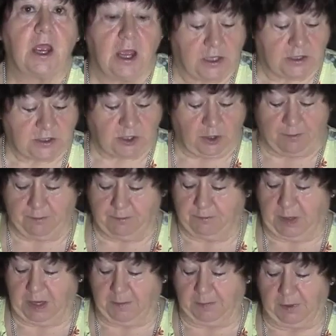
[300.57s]
Some
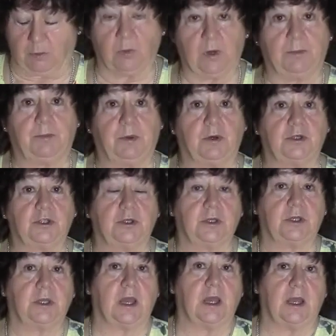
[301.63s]
people will put
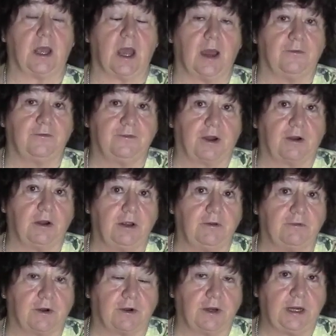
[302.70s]
a very,
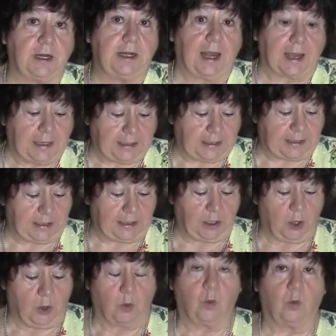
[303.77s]
very lightly
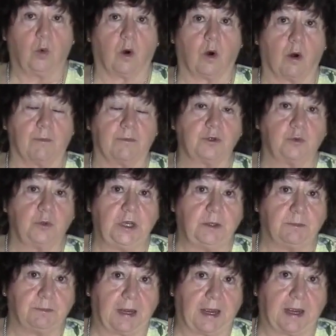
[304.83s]
warmed
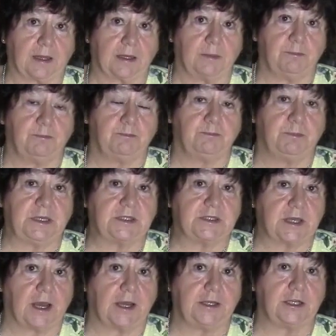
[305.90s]
wheat pack
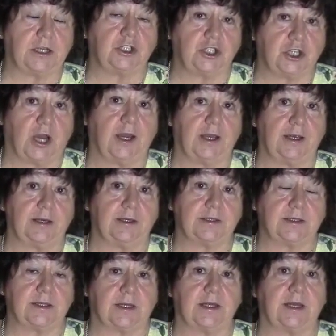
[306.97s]
beside a child
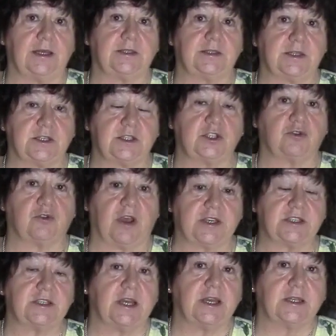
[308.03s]
that is
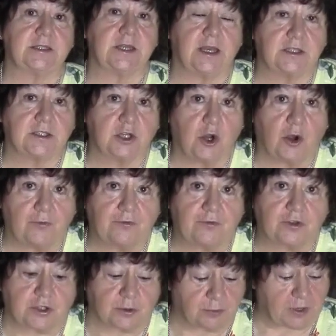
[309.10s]
distressed. It's
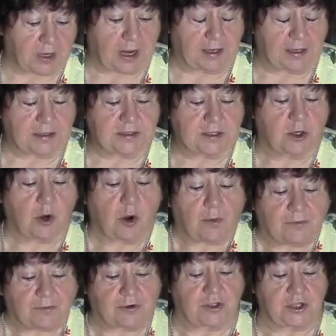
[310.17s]
comfortable and it's
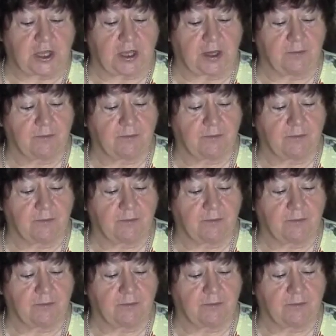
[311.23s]
comforting.